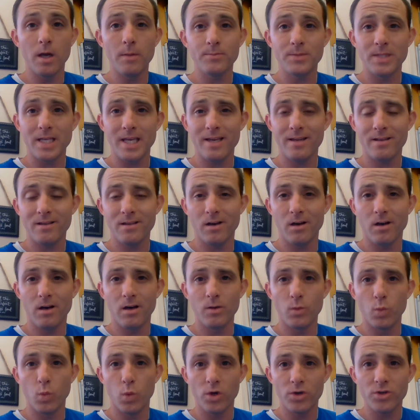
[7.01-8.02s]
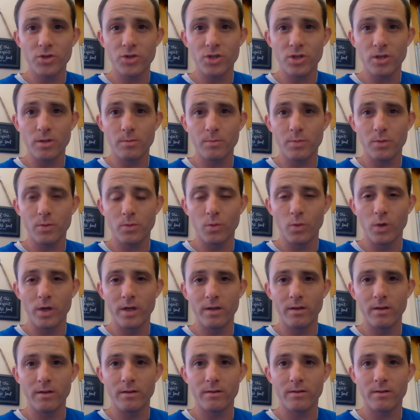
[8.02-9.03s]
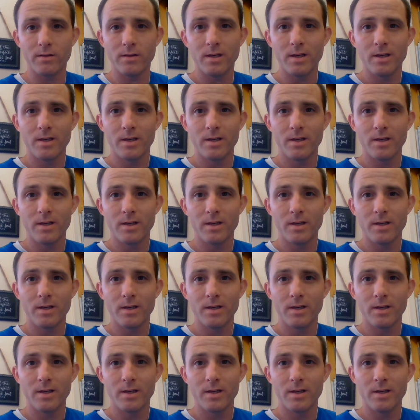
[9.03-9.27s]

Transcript: update on worship with